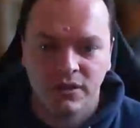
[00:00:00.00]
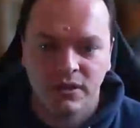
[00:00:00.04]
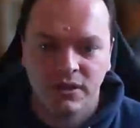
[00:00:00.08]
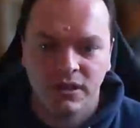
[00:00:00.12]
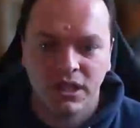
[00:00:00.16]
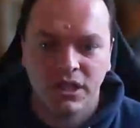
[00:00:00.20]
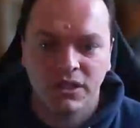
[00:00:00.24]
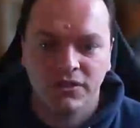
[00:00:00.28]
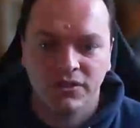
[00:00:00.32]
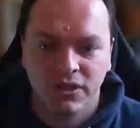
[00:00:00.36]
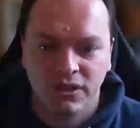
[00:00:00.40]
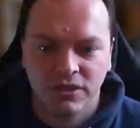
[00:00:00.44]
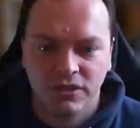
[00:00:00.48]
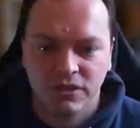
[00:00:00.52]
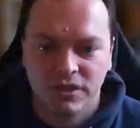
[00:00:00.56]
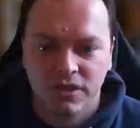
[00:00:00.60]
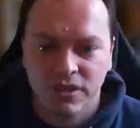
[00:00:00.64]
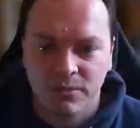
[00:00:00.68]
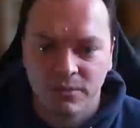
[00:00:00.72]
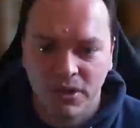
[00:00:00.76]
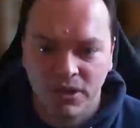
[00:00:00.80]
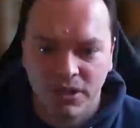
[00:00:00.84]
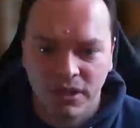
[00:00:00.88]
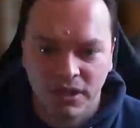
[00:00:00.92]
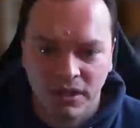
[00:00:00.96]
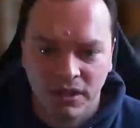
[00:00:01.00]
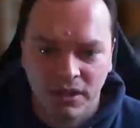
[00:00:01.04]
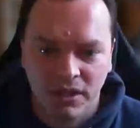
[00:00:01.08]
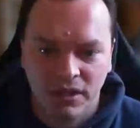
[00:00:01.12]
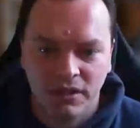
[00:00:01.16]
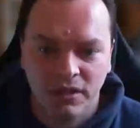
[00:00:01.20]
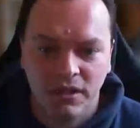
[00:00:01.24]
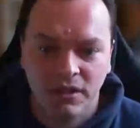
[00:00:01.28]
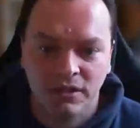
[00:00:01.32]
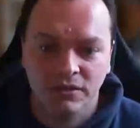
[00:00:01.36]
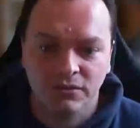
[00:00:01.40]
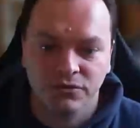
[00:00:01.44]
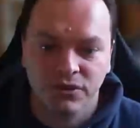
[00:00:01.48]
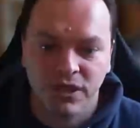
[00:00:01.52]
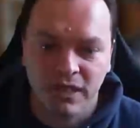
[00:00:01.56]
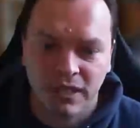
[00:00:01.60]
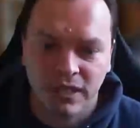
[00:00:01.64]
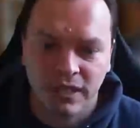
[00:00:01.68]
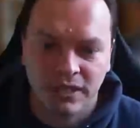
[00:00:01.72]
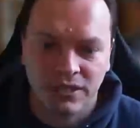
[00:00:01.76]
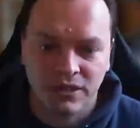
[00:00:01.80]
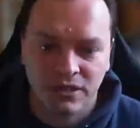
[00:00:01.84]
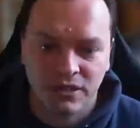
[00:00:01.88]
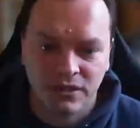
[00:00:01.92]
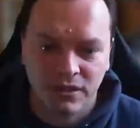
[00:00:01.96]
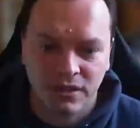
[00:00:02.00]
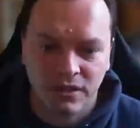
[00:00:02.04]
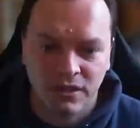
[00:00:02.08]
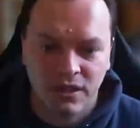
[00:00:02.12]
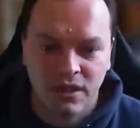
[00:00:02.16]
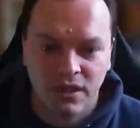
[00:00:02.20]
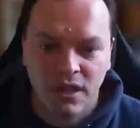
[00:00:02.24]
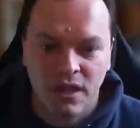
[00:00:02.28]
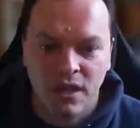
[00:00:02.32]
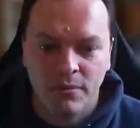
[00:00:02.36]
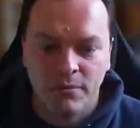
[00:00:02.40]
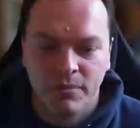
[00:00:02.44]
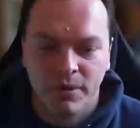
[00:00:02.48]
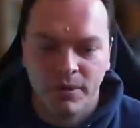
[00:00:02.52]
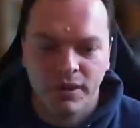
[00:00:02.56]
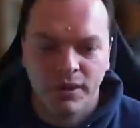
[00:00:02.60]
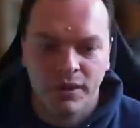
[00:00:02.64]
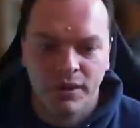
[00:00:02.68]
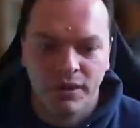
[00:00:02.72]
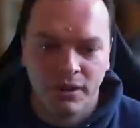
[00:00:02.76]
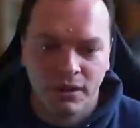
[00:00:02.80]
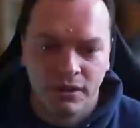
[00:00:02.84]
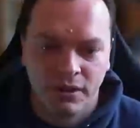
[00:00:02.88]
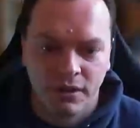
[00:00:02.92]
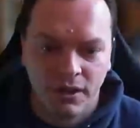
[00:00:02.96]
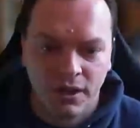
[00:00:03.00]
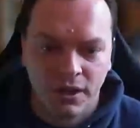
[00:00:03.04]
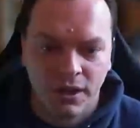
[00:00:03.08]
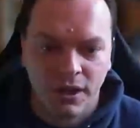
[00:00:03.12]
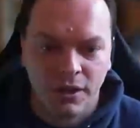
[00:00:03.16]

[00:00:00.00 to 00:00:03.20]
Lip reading: Advanced Debugging in Unreal Engine by R.A.